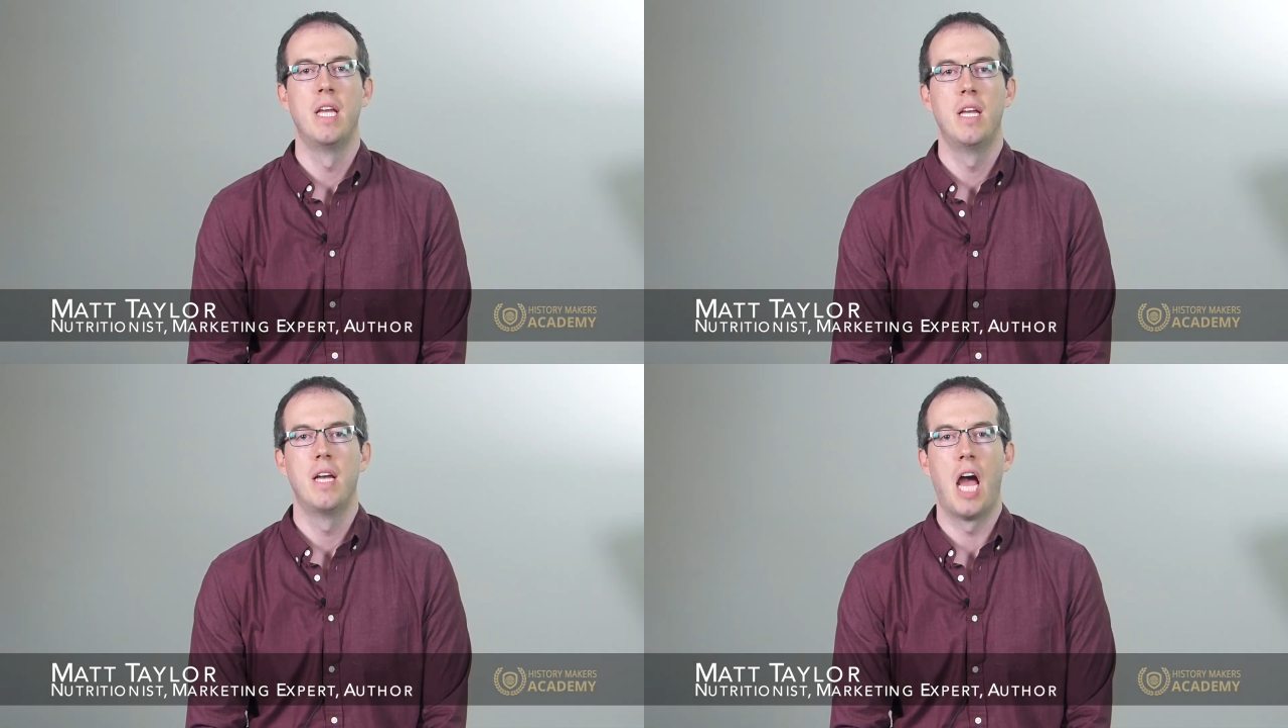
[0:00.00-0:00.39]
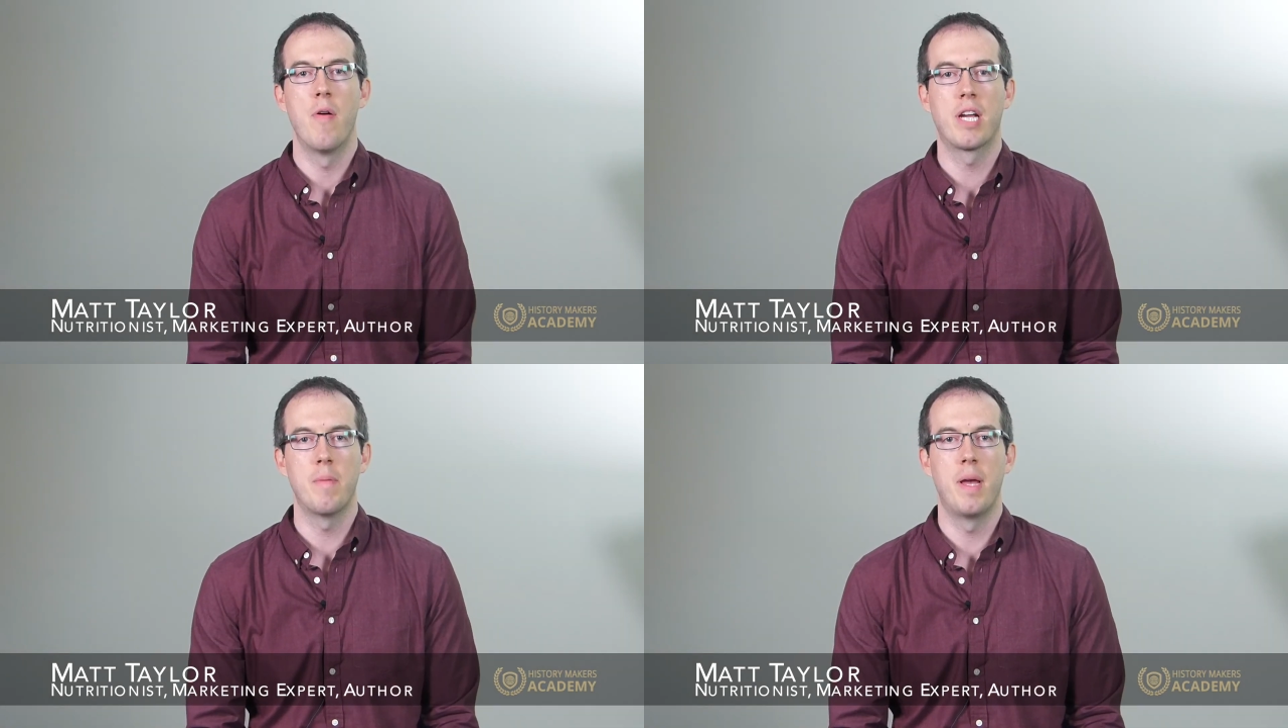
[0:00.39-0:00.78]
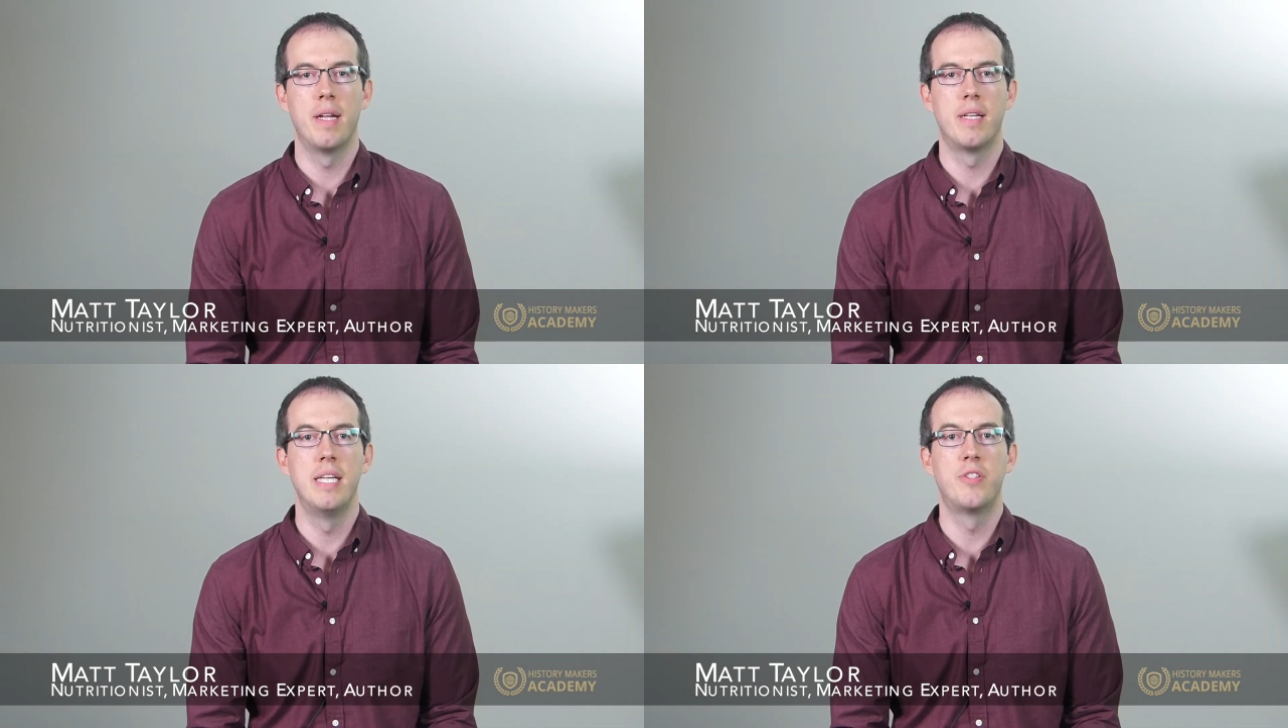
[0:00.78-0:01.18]
I
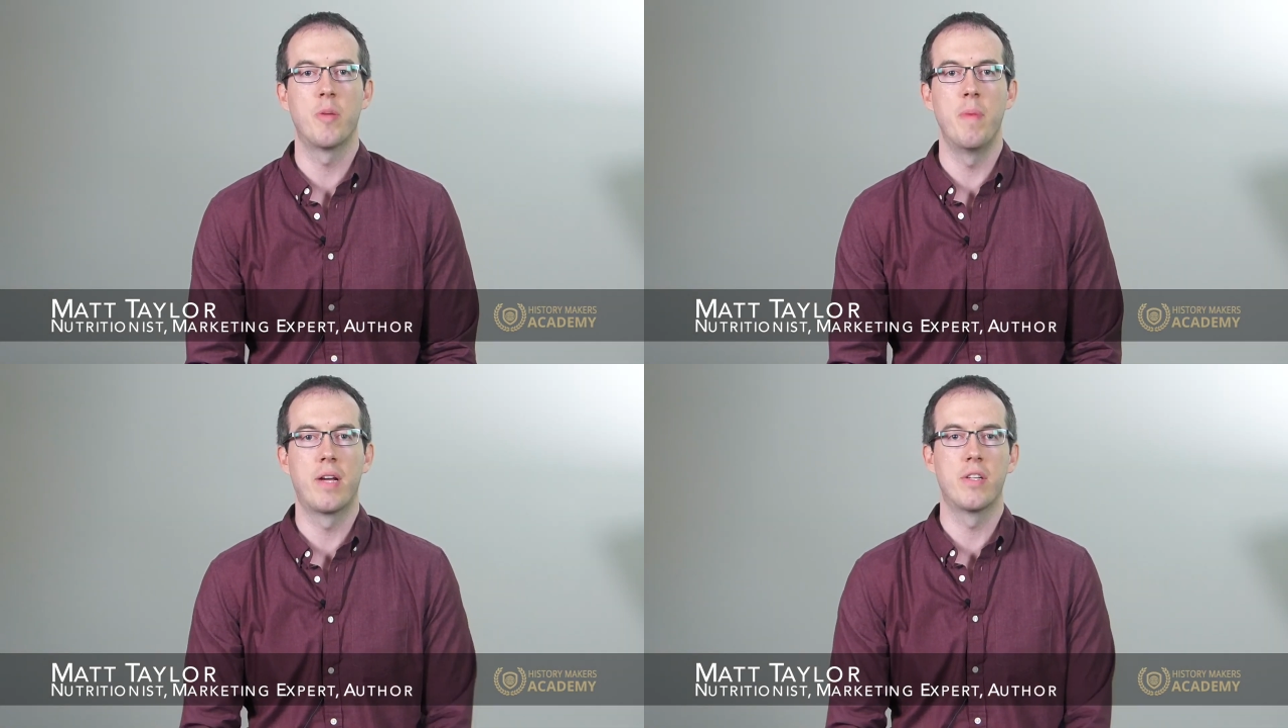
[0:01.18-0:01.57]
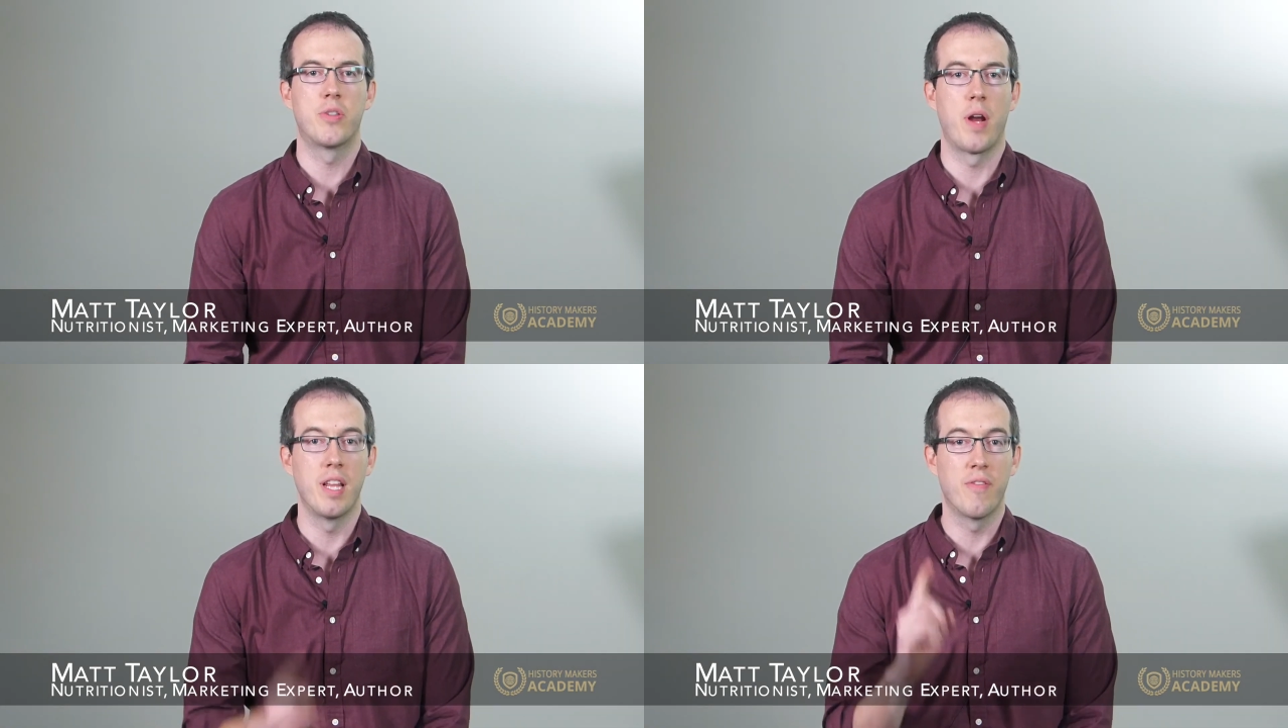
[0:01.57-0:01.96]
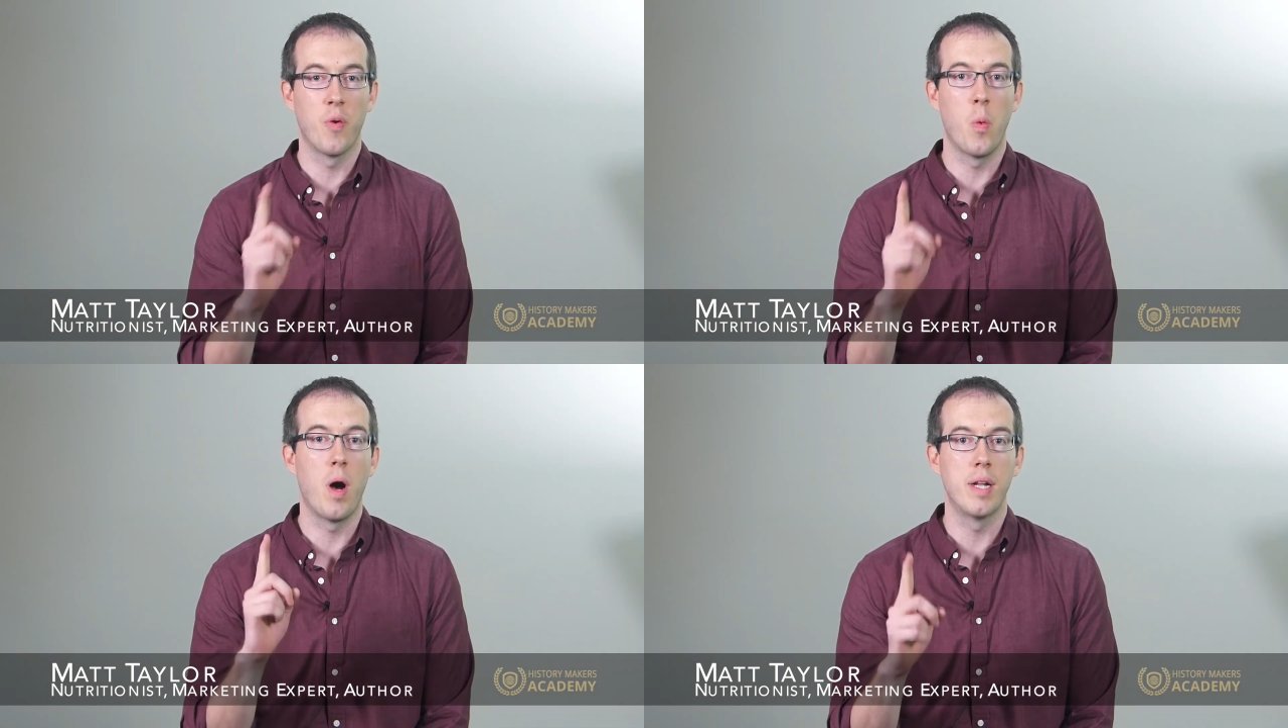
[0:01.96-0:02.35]
recommend History Makers training
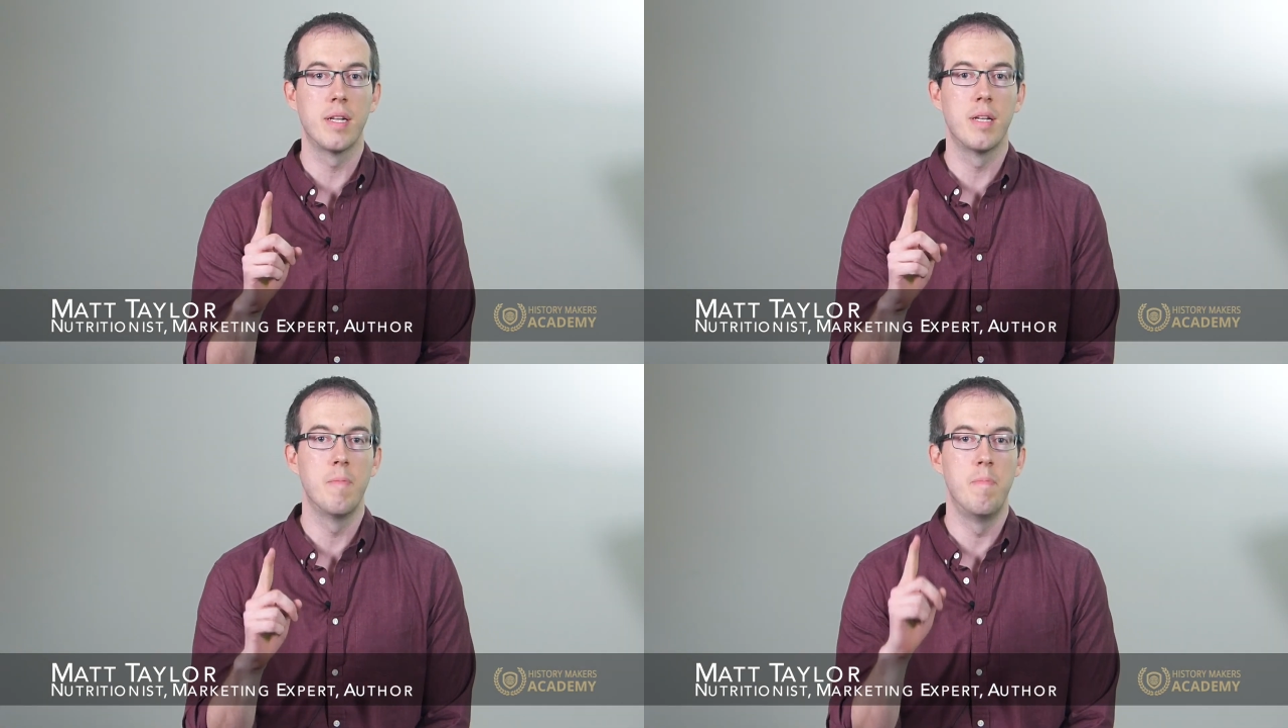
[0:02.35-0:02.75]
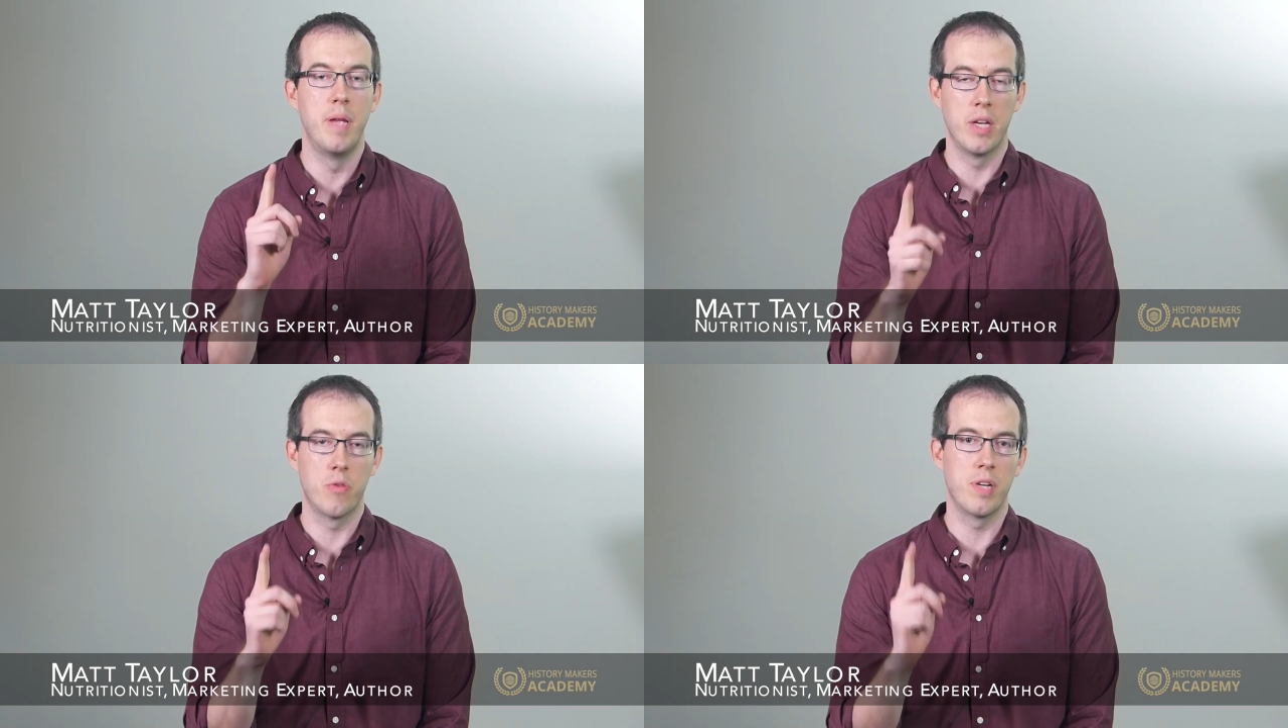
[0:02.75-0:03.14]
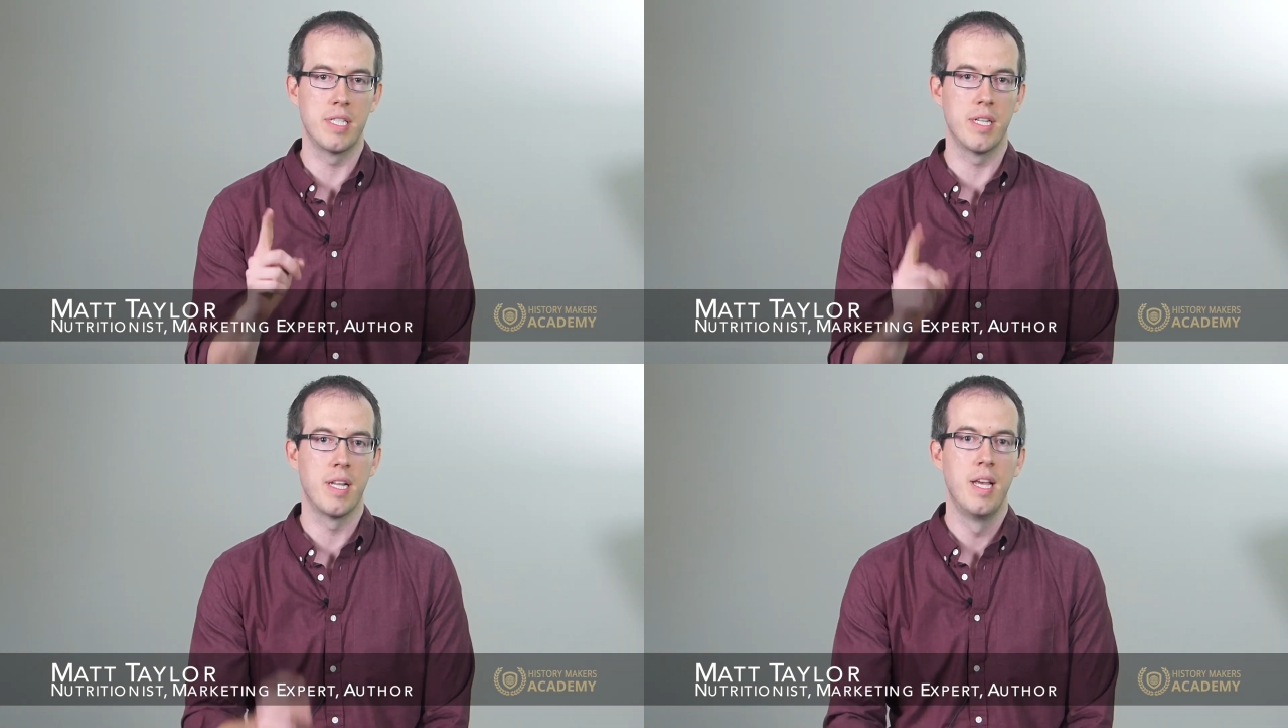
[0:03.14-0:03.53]
for one big
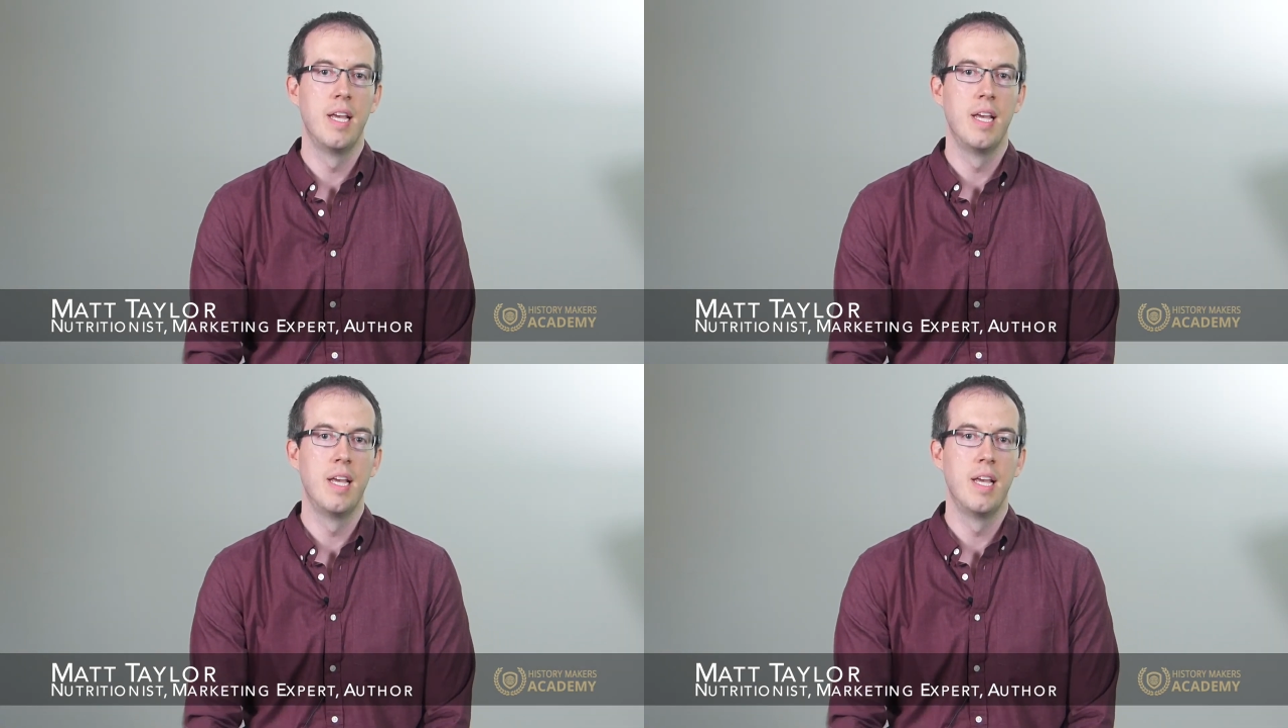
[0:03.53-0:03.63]
reason,